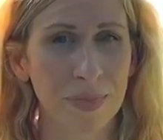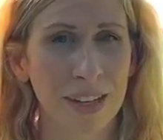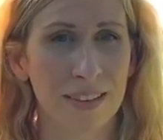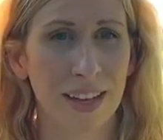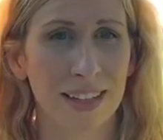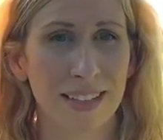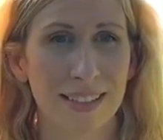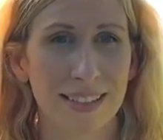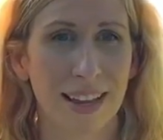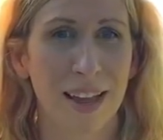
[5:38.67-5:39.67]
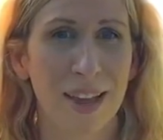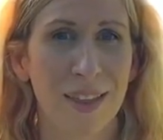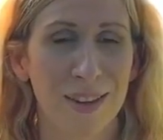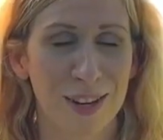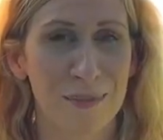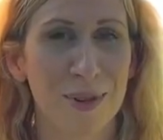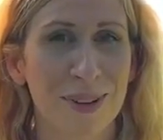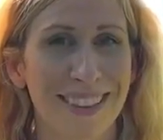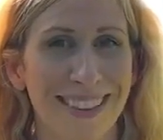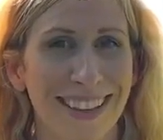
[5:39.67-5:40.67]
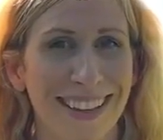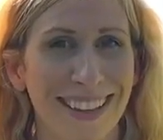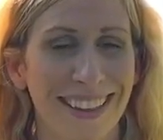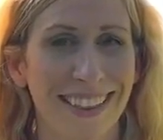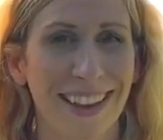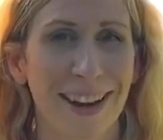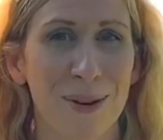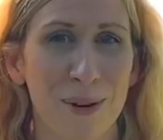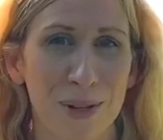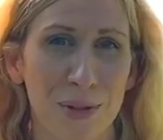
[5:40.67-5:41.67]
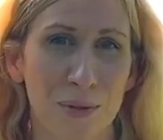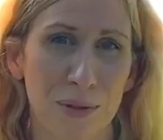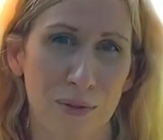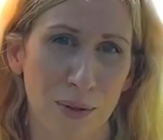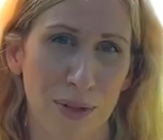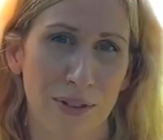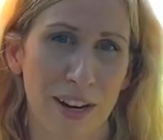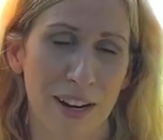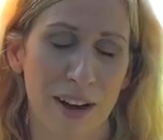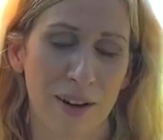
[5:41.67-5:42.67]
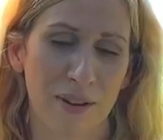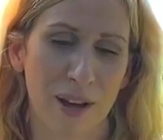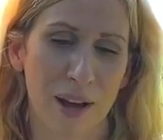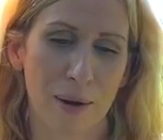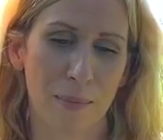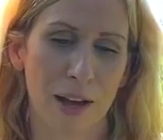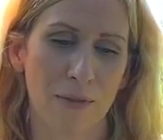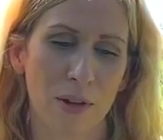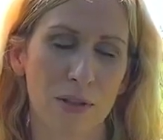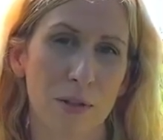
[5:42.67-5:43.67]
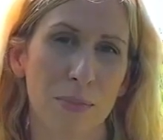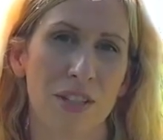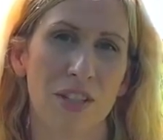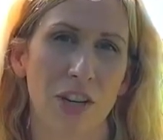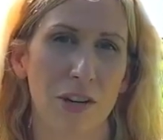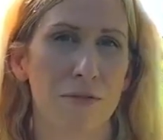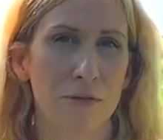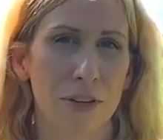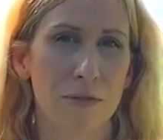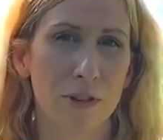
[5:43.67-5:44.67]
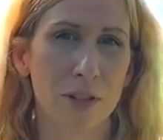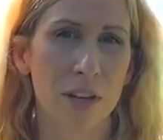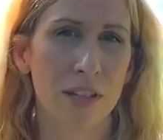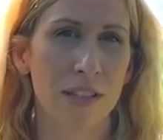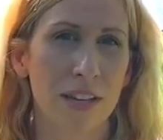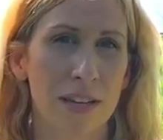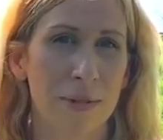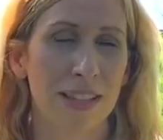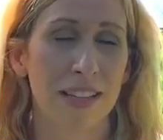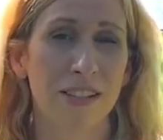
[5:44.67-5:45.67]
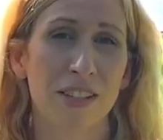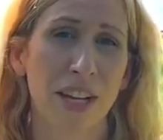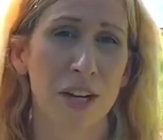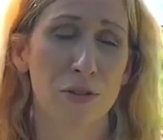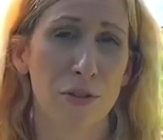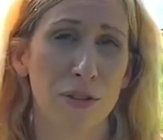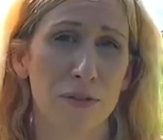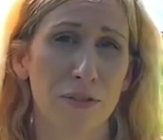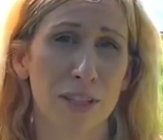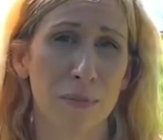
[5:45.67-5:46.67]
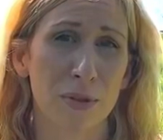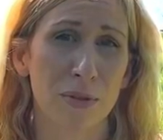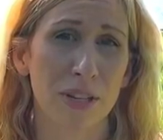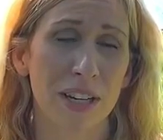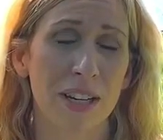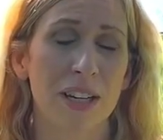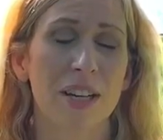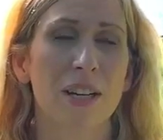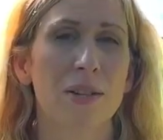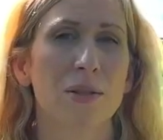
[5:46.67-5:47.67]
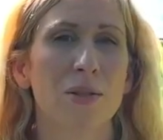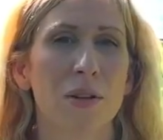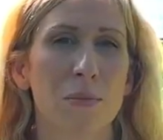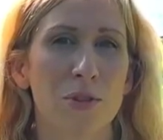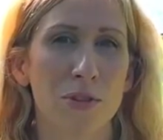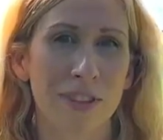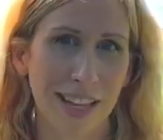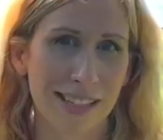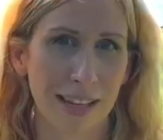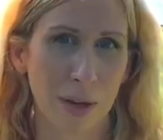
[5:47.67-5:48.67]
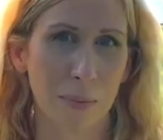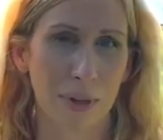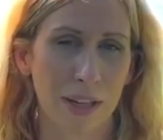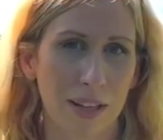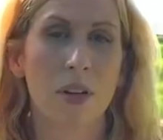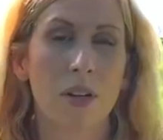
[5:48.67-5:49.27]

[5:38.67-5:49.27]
and that is number one thing that I want to avoid right now. Um, I've also been dairy free for a long time, and that's a natural inflammatory, so I'm sure that's helping.